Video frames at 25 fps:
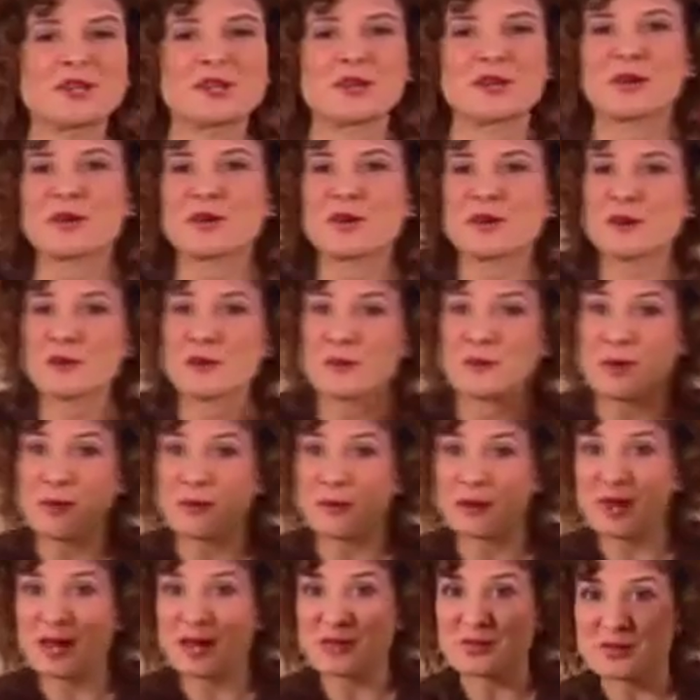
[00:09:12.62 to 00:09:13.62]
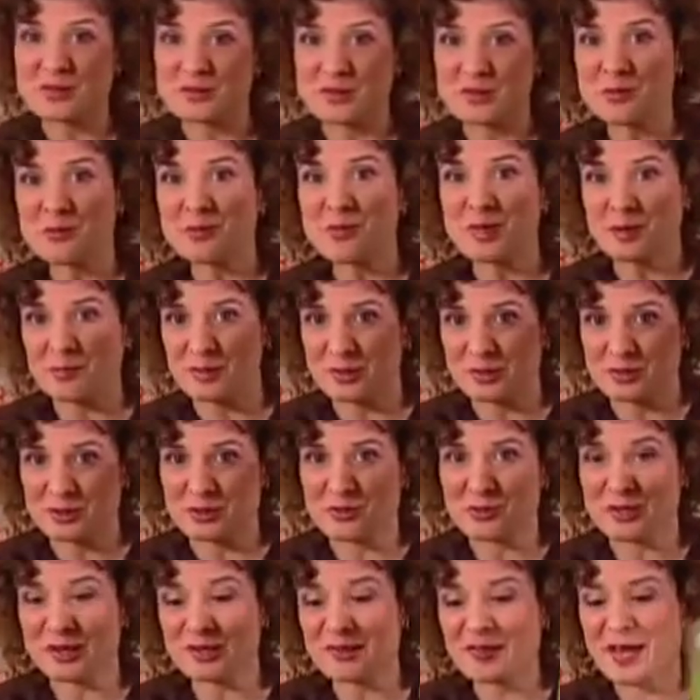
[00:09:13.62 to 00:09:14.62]
in here. Remember that soup? I'm going
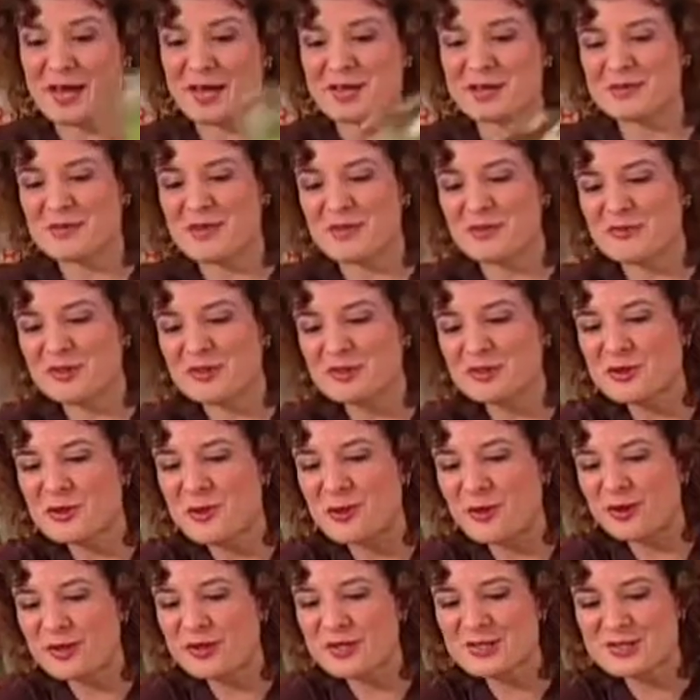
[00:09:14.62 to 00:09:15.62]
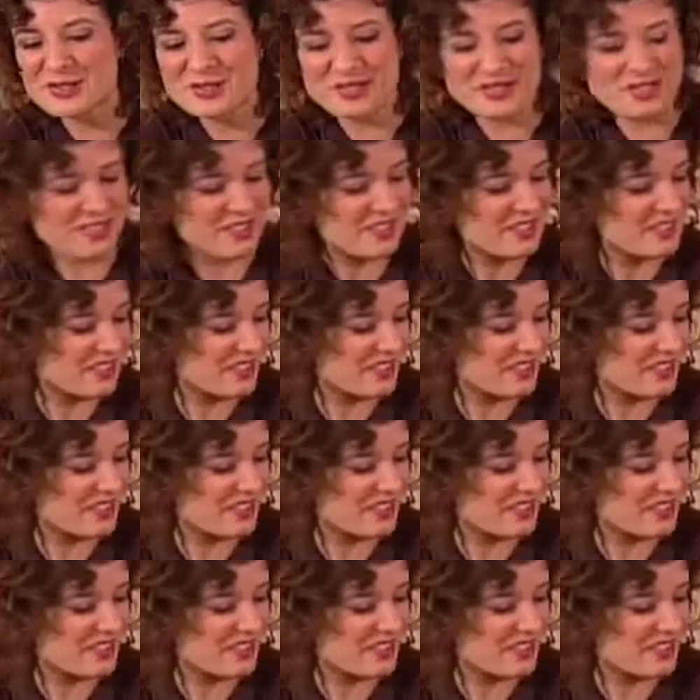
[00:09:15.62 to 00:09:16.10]
to drink that as my first course.